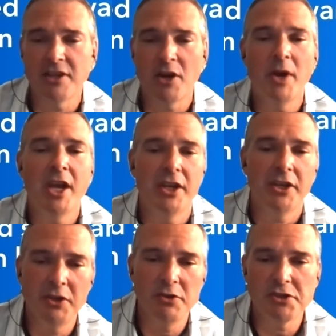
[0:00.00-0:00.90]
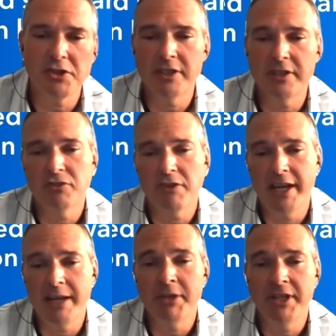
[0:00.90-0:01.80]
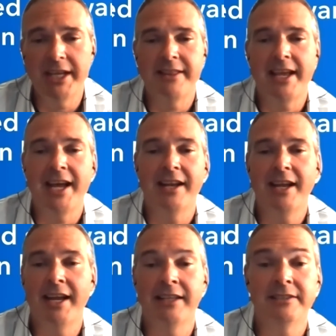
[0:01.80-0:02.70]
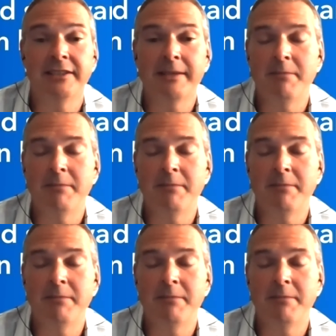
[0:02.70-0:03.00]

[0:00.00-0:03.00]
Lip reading: So you should try to emulate that. And